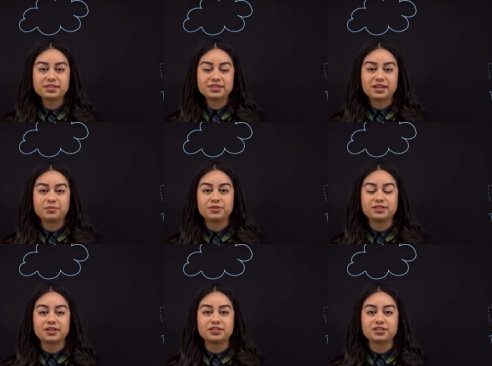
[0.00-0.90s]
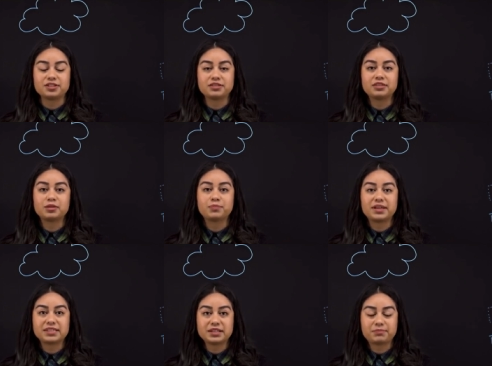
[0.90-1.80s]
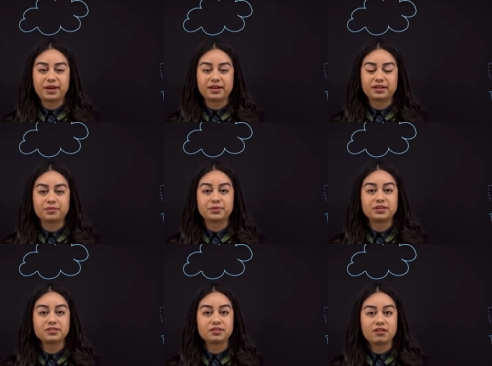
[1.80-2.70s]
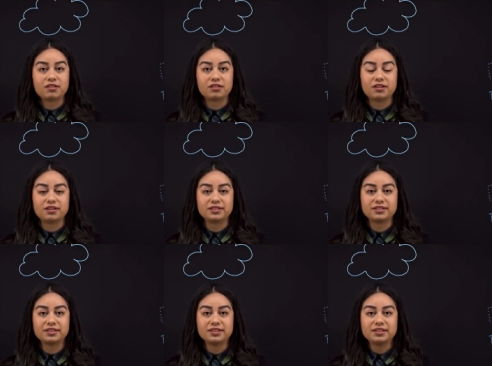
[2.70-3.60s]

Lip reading: to data protection, the basic backup is long gone.